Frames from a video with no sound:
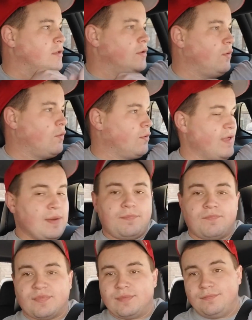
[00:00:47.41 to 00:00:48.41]
Or they...
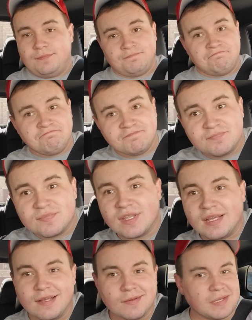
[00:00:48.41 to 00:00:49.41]

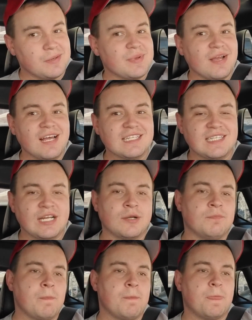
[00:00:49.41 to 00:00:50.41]
Gonna be honest here,
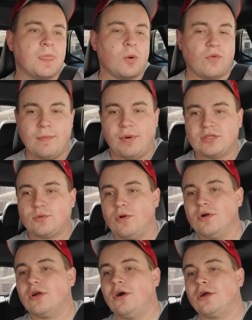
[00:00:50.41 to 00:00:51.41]
well, they bought the
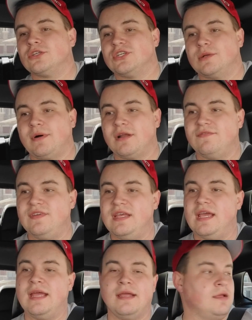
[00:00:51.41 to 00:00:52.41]
wrong car, should have bought a
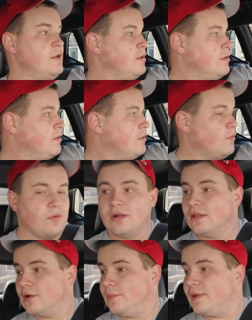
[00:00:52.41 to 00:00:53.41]
V8,
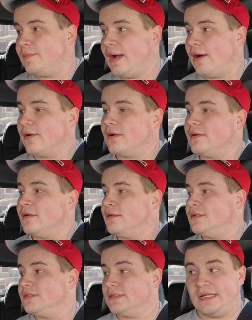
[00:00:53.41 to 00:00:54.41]
wanted a little bit of power.
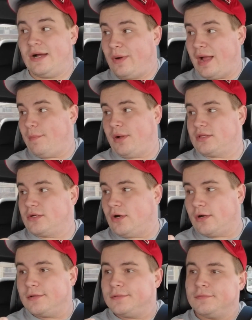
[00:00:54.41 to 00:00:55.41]
That's not why I bought the
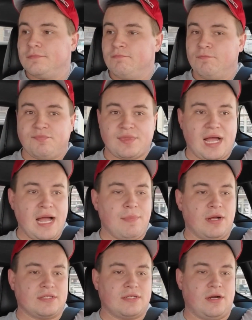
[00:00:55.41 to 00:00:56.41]
car. I
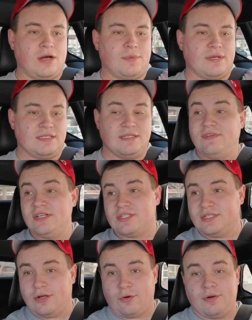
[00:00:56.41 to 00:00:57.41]
bought the car because
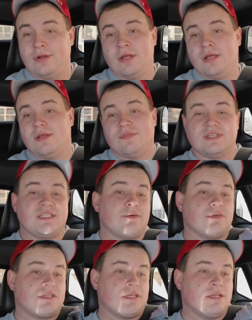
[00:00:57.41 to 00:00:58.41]
eventually, this thing
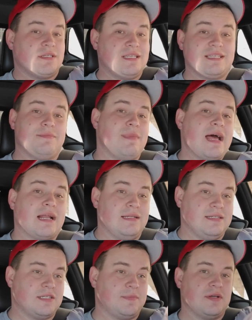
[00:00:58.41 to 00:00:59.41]
was
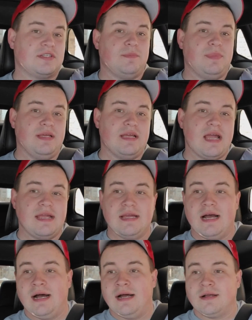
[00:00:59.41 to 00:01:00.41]
systematically supposed to be a
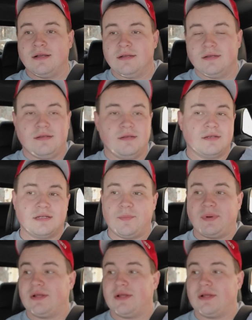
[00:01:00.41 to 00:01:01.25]
company